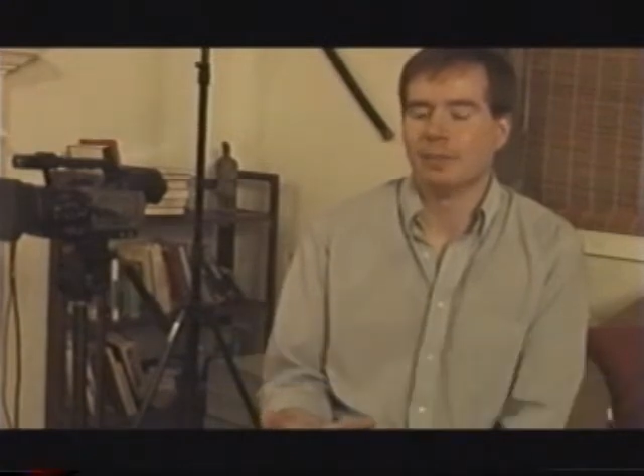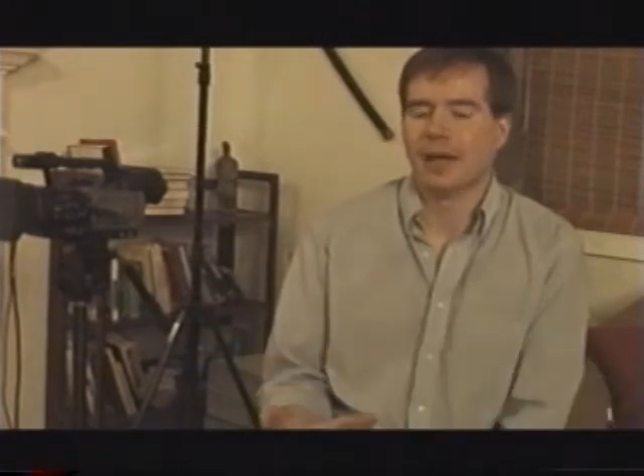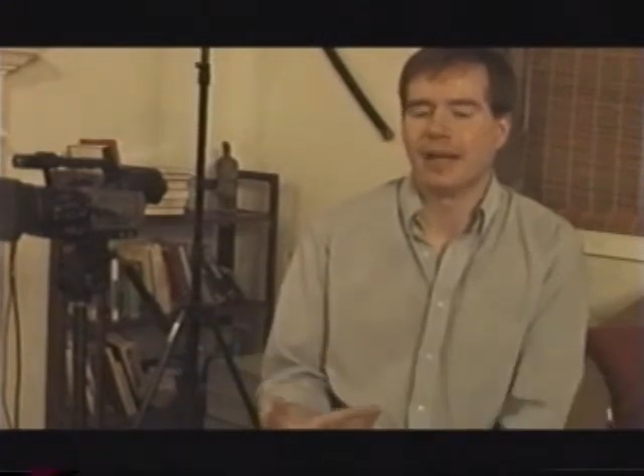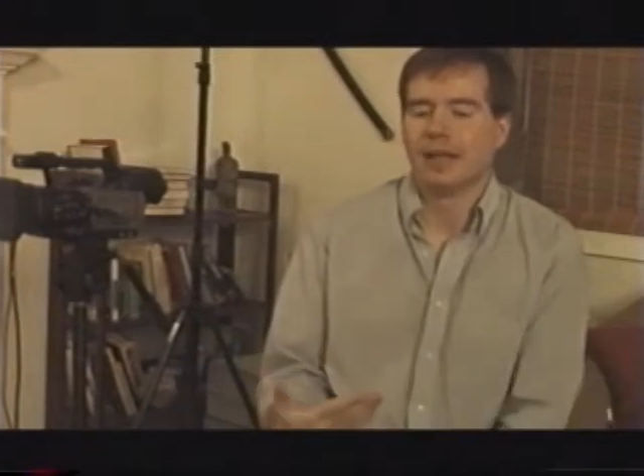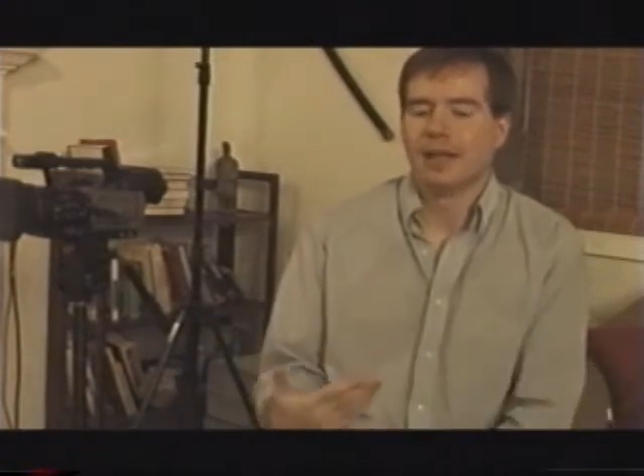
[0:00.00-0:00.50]

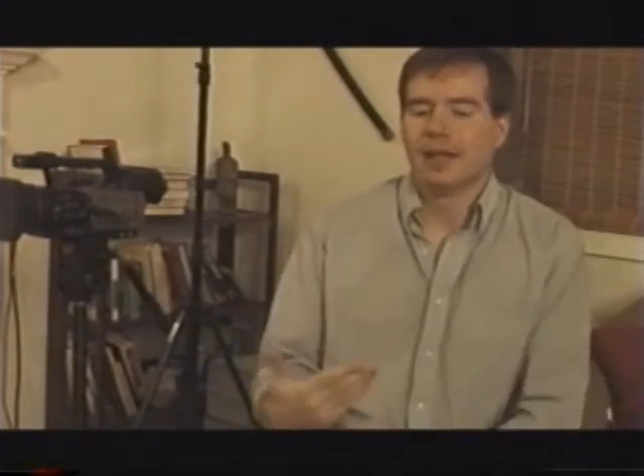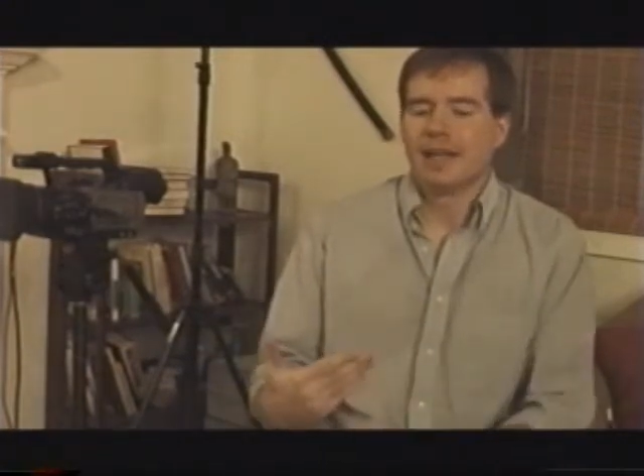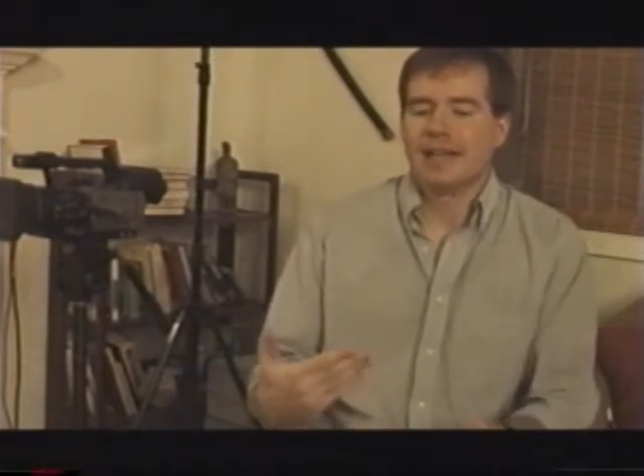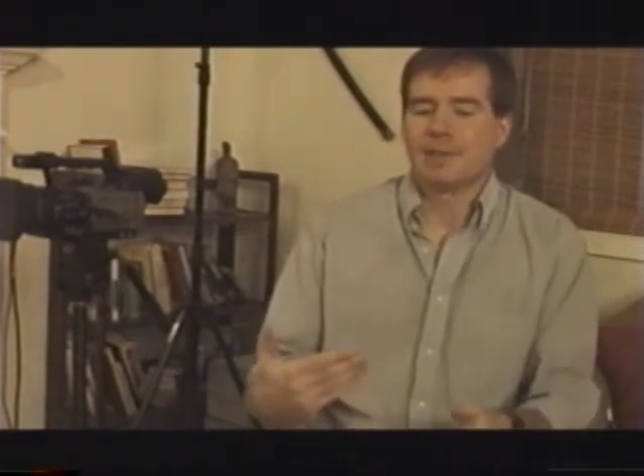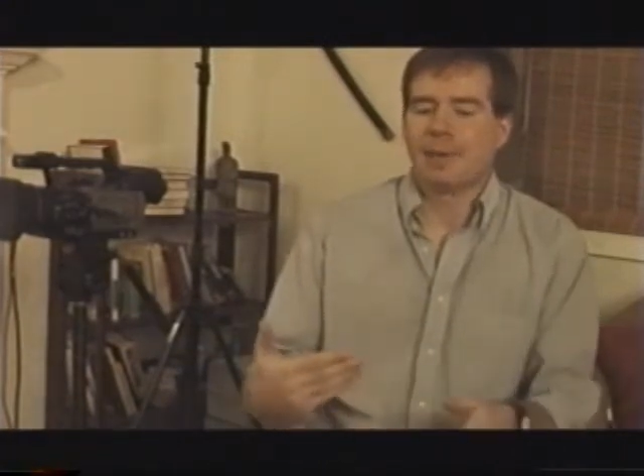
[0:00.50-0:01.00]
but
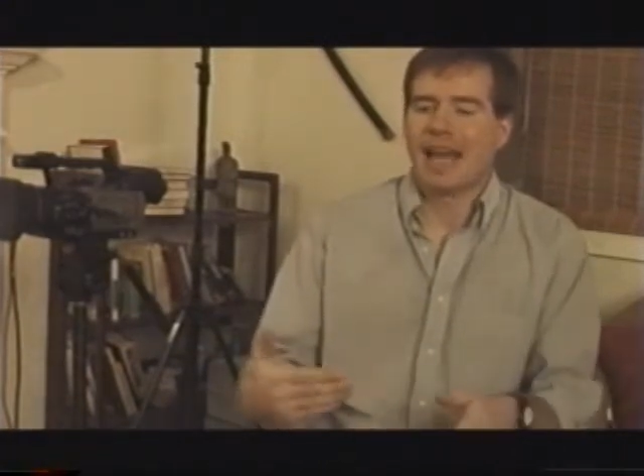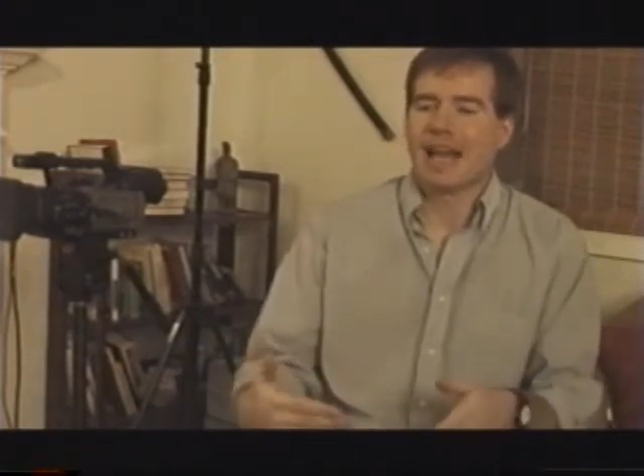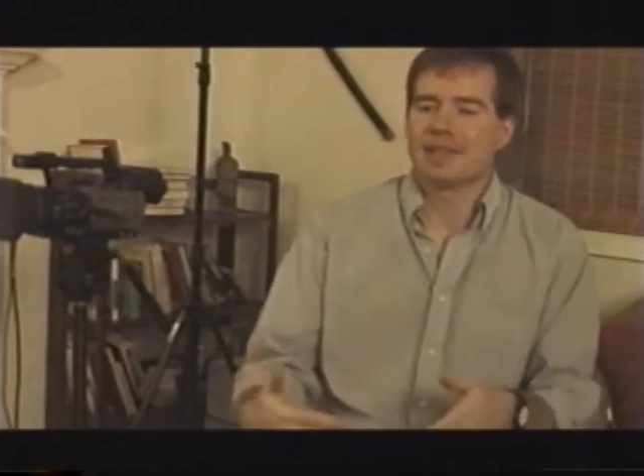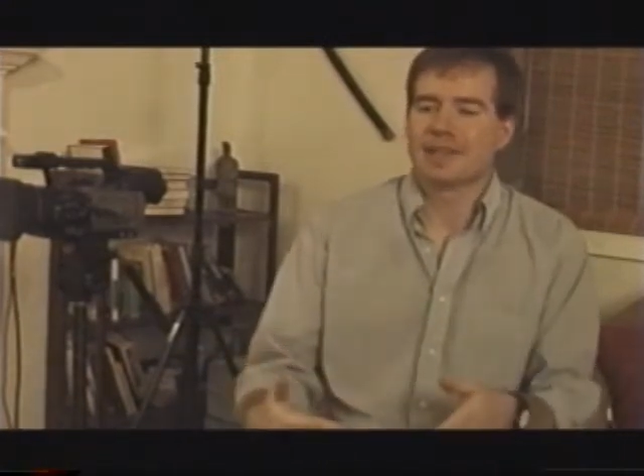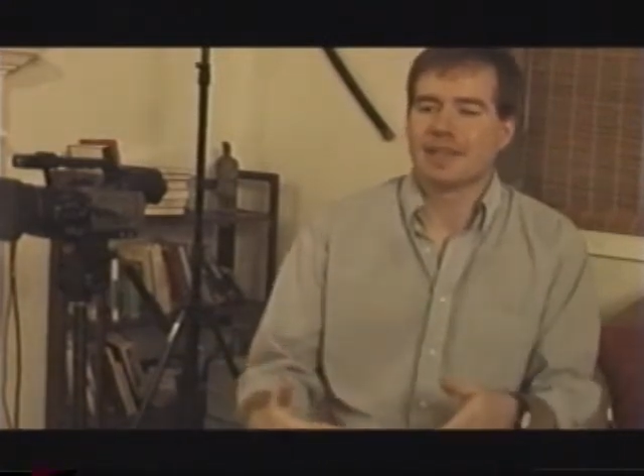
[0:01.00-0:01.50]
his
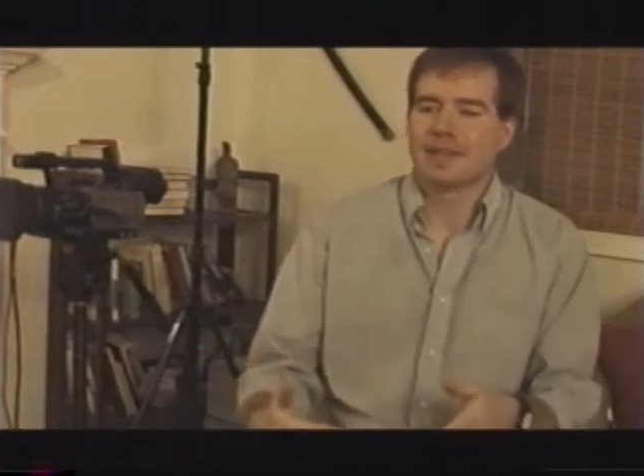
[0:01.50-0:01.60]
past